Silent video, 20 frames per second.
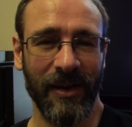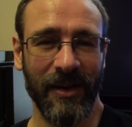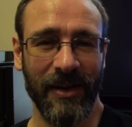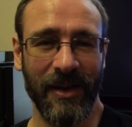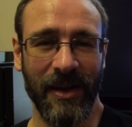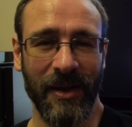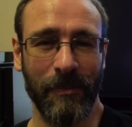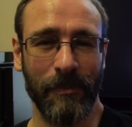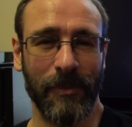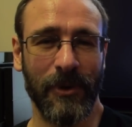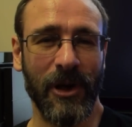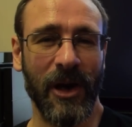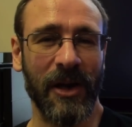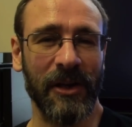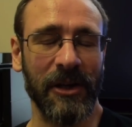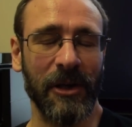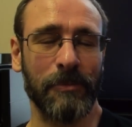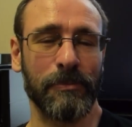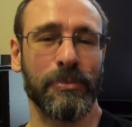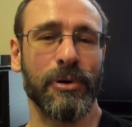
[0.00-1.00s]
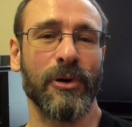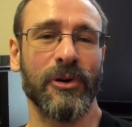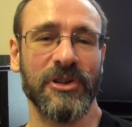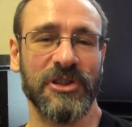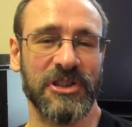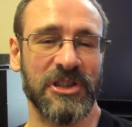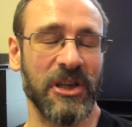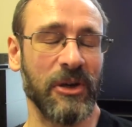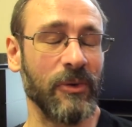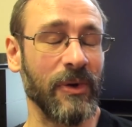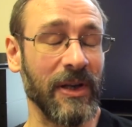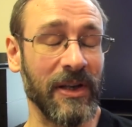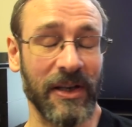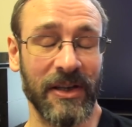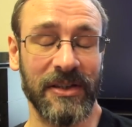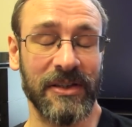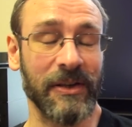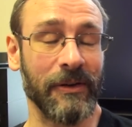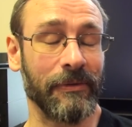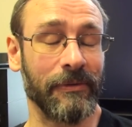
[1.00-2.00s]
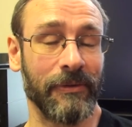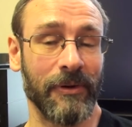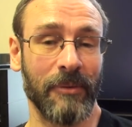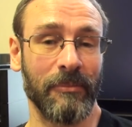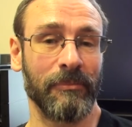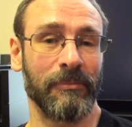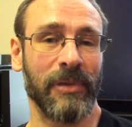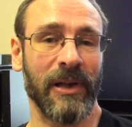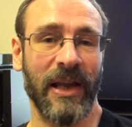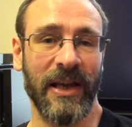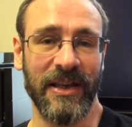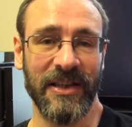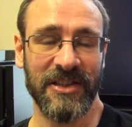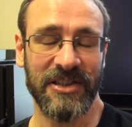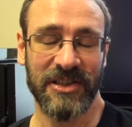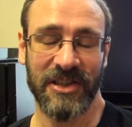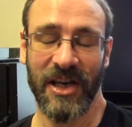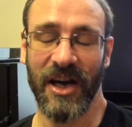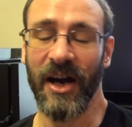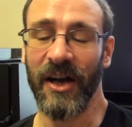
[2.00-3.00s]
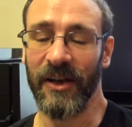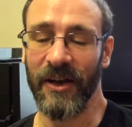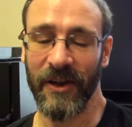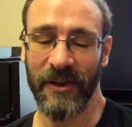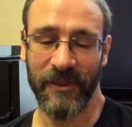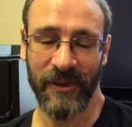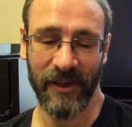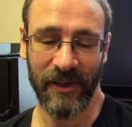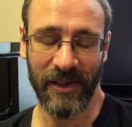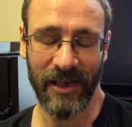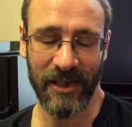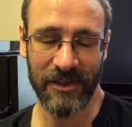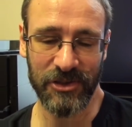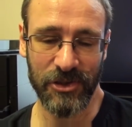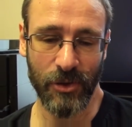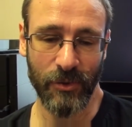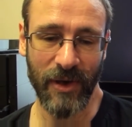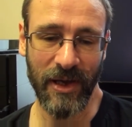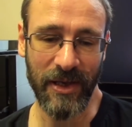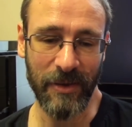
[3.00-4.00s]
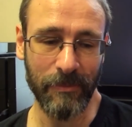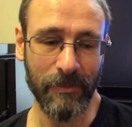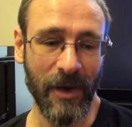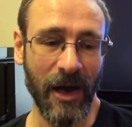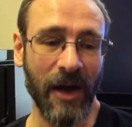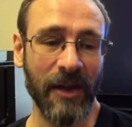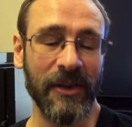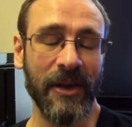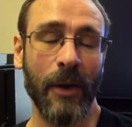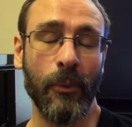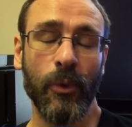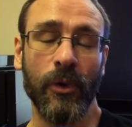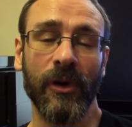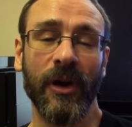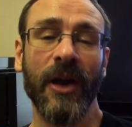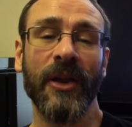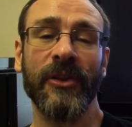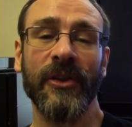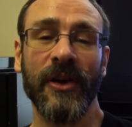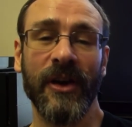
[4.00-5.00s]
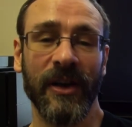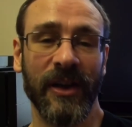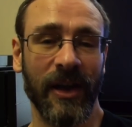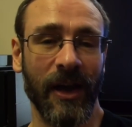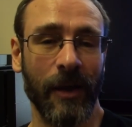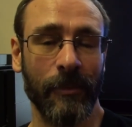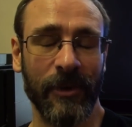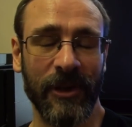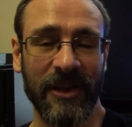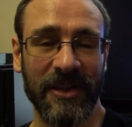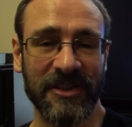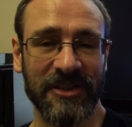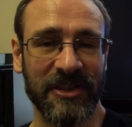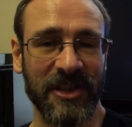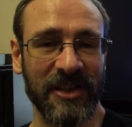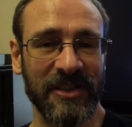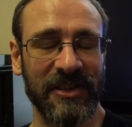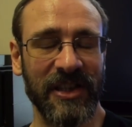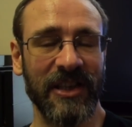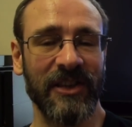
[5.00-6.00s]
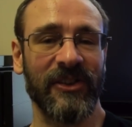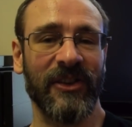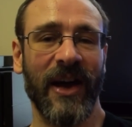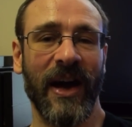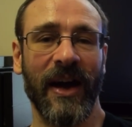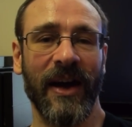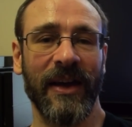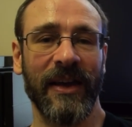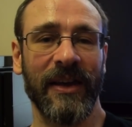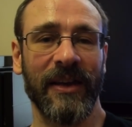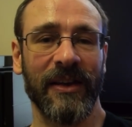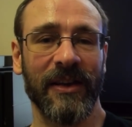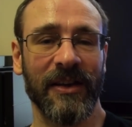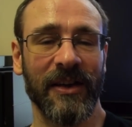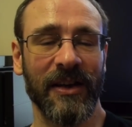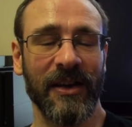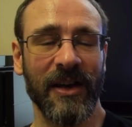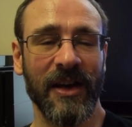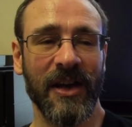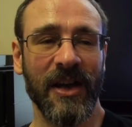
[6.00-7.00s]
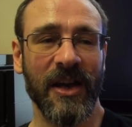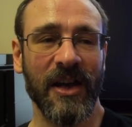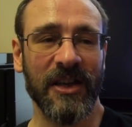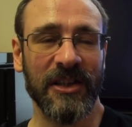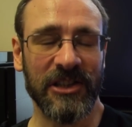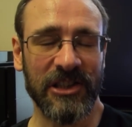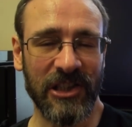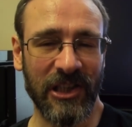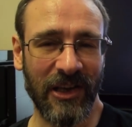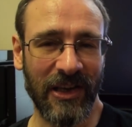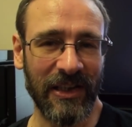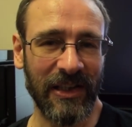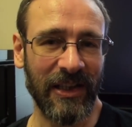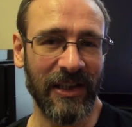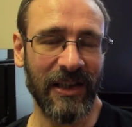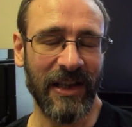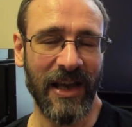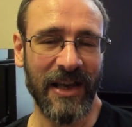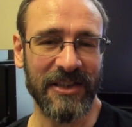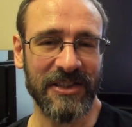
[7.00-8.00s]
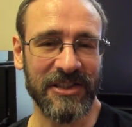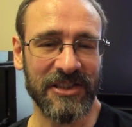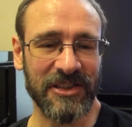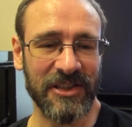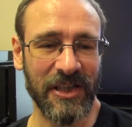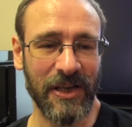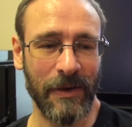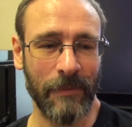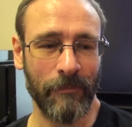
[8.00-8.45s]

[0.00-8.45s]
It kind of puts you in a different place, and I think that's great. And there were other cabinets that did that in a slightly less